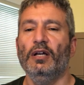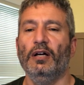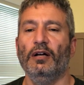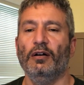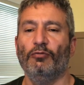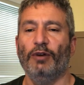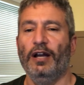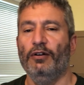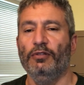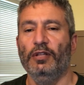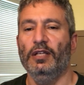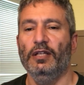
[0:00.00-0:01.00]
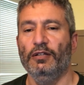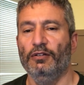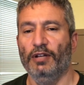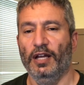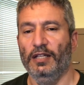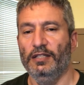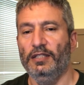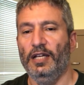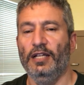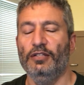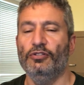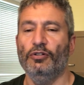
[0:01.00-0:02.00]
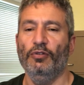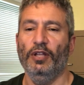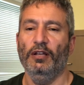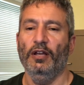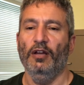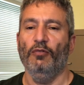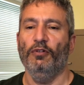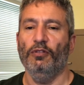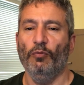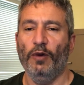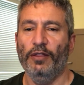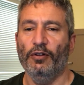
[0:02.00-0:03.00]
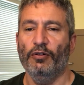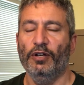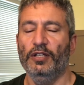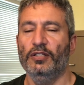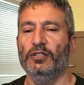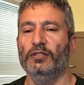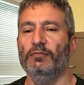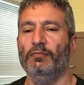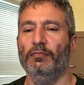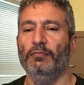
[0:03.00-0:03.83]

around the United States, so that when the weather is